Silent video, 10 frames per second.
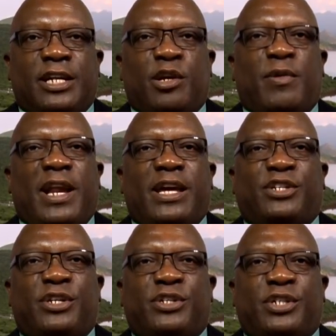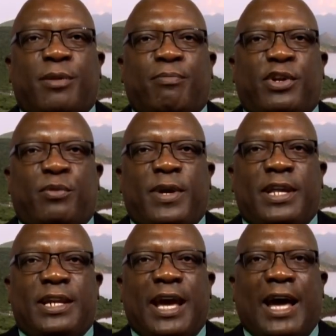the relationship
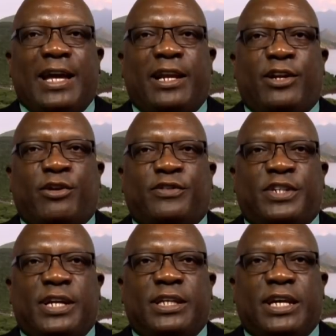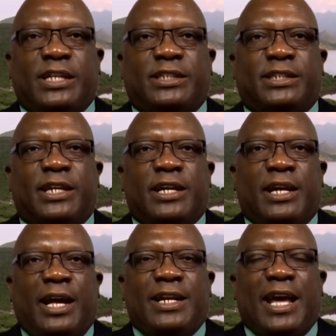between the island of St. Kitts
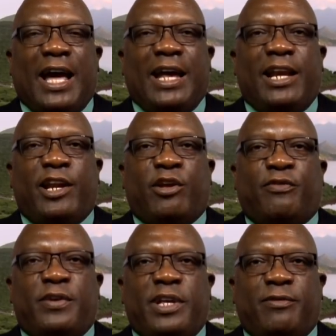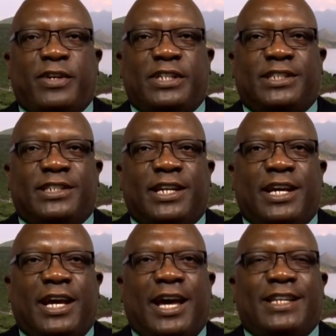and the island of Nevis
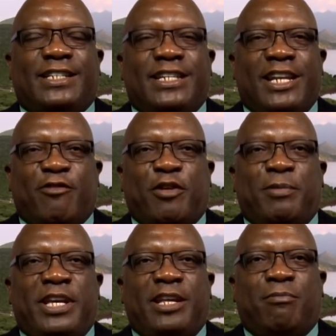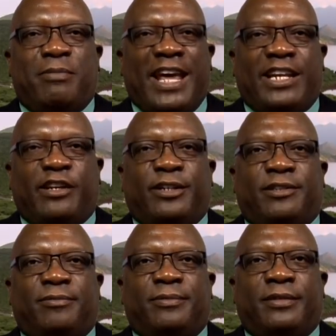has never been better.
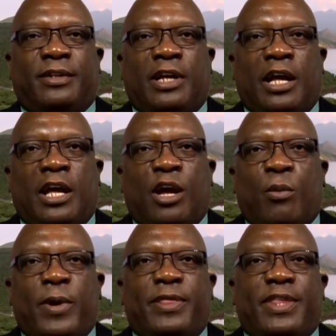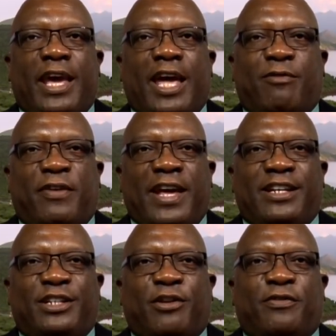With the
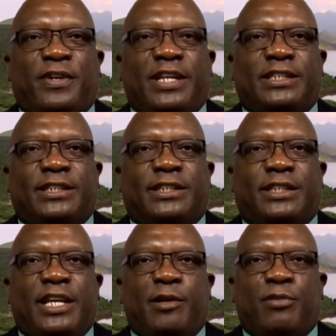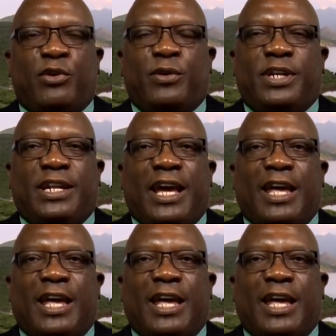advent of this Team Unity